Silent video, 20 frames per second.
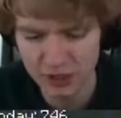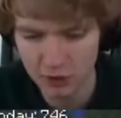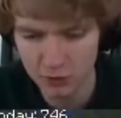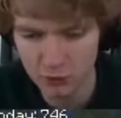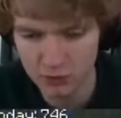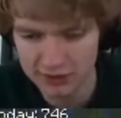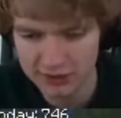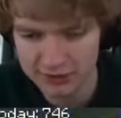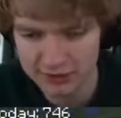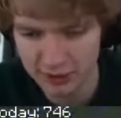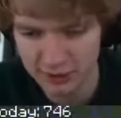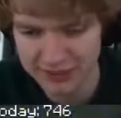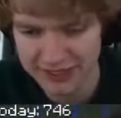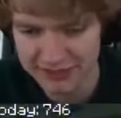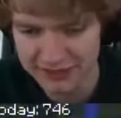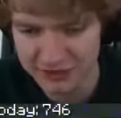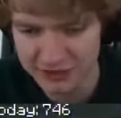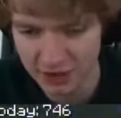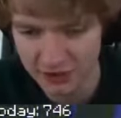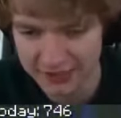
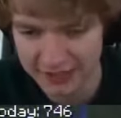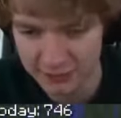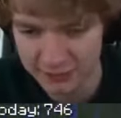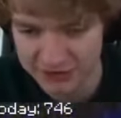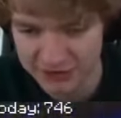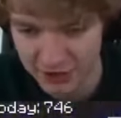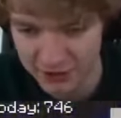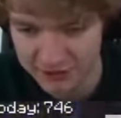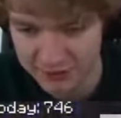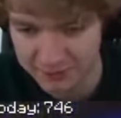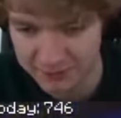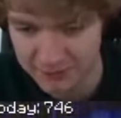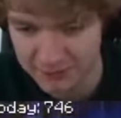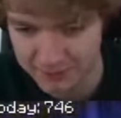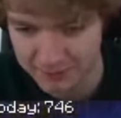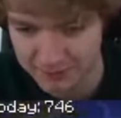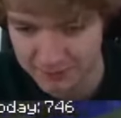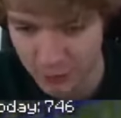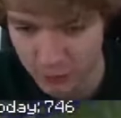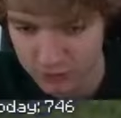that was not the
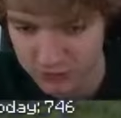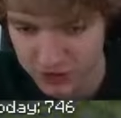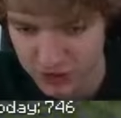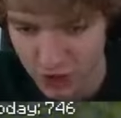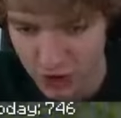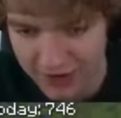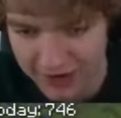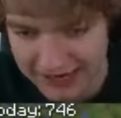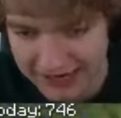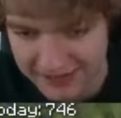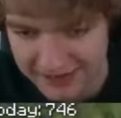oh, sorry!